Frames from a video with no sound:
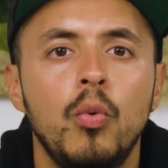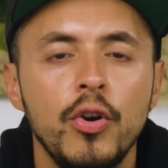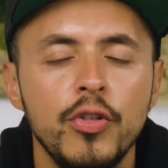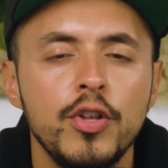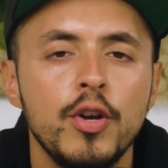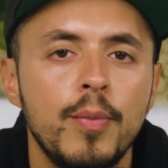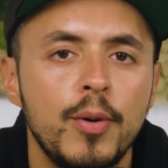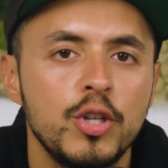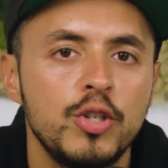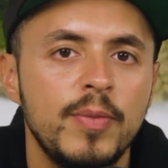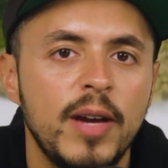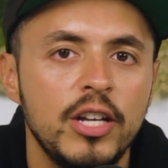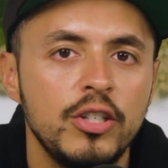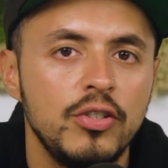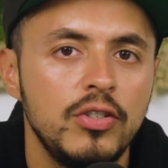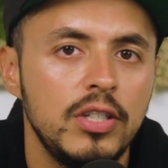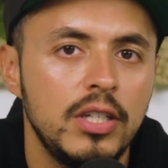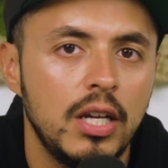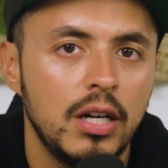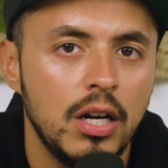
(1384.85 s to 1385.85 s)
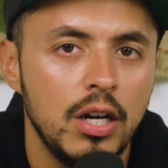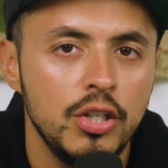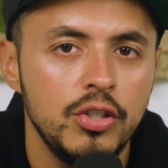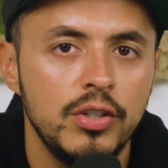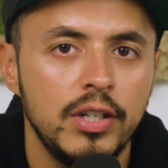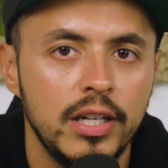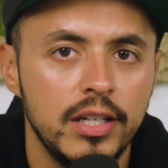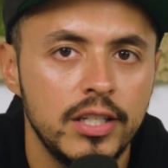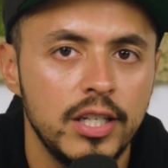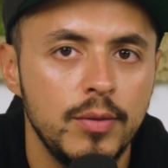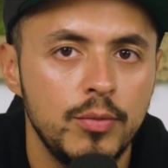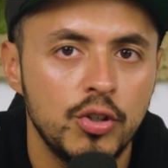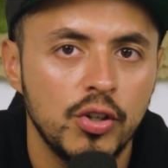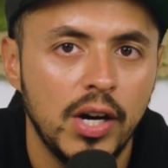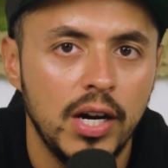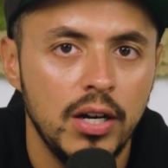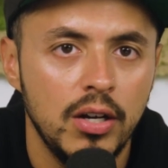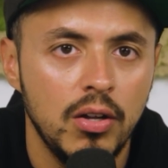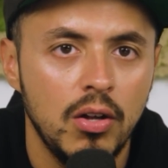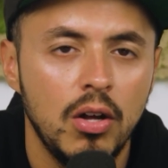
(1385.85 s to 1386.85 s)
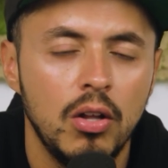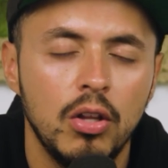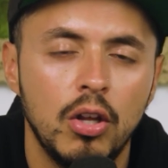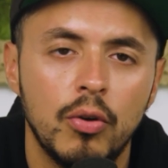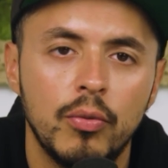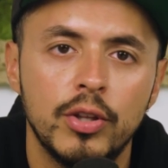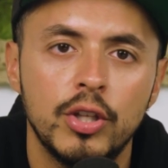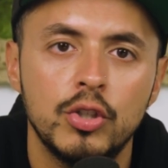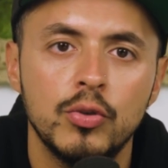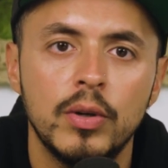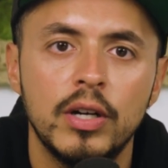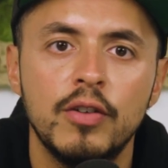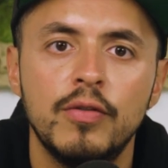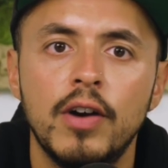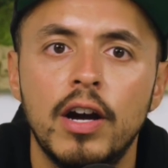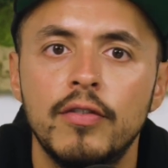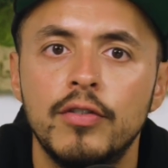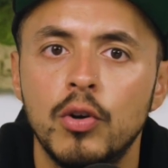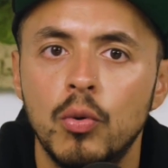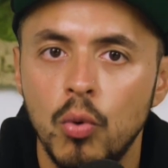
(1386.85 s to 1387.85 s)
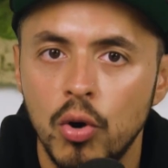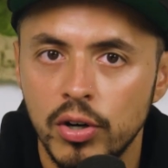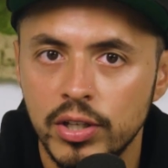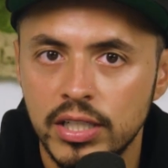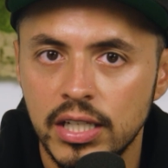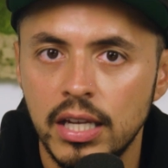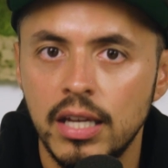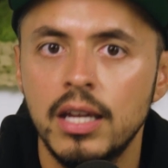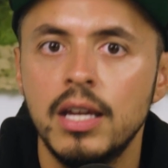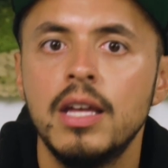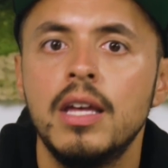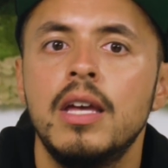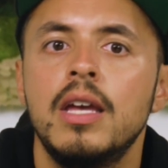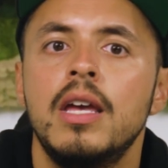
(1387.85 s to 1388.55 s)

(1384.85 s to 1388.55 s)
With your Birch mattress, you get a 100 night sleep trial along with a 25 year warranty.